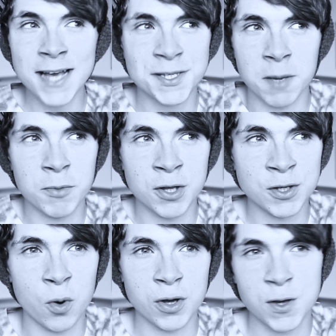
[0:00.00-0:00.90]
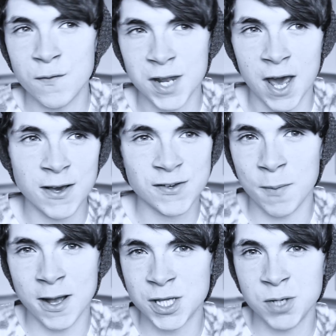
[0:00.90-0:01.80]
As someone who's watched your videos for
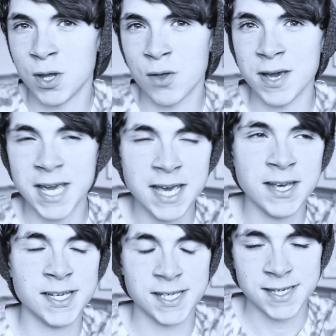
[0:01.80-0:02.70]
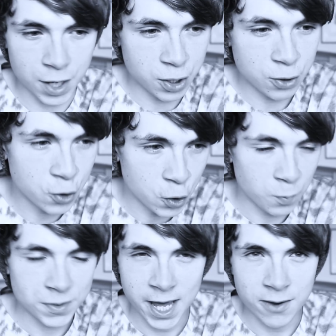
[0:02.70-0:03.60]
about 2 or 3 years, a
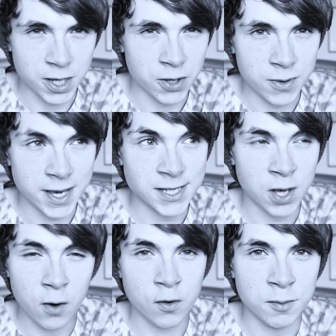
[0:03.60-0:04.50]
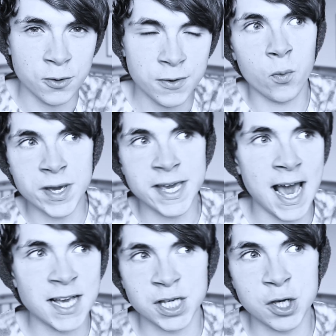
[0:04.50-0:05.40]
YouTube without you is horrible.
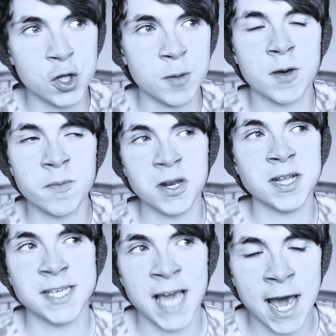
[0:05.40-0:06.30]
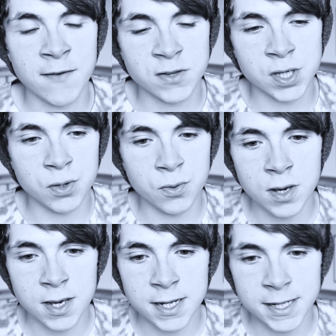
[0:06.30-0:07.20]
We, as a YouTube community, have to
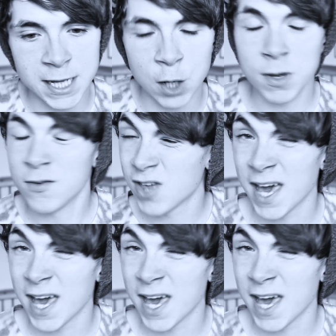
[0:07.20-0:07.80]
deal with